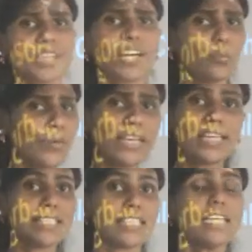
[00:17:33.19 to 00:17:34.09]
we
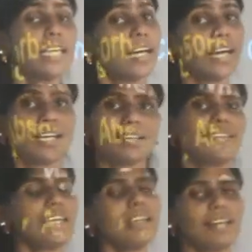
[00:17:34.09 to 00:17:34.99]
can see
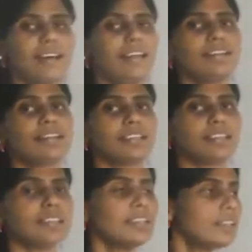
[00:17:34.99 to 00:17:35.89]
green
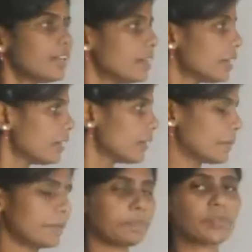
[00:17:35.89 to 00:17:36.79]
color.
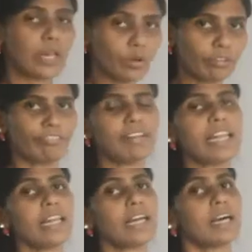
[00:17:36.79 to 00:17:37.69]
The
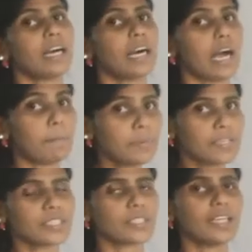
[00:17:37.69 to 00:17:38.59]
chlorophyll
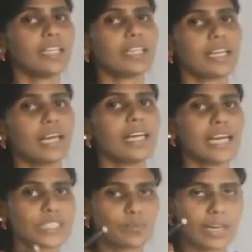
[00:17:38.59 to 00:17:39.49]
appears green in color,
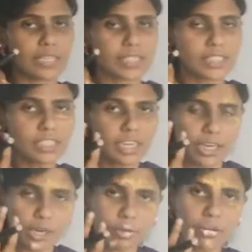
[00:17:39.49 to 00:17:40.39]
as well as the
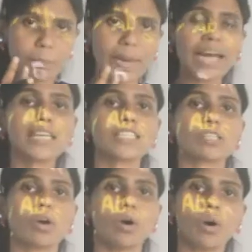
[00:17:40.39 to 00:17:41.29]
chloroplast
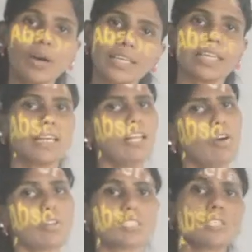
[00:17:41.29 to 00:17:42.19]
organelle
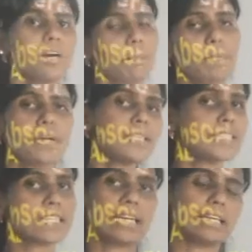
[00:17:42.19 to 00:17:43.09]
also
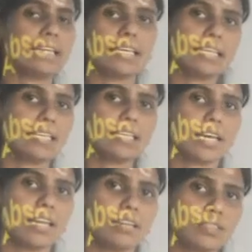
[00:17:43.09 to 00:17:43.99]
appears green in
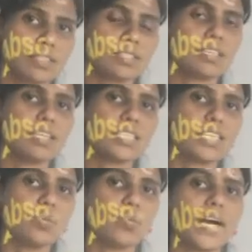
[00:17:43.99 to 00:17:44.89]
color. This is the
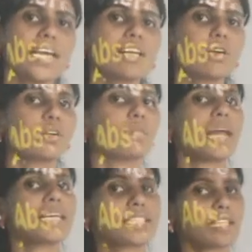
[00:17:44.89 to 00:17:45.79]
reason why
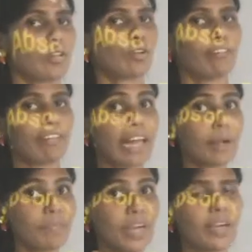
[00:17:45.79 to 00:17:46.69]
chloroplast and chlorophyll
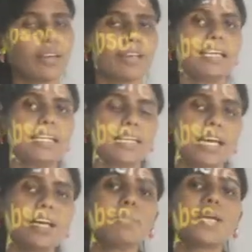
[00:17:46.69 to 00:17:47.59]
are green in
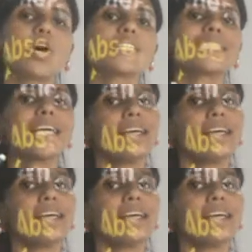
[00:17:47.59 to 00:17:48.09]
color, because they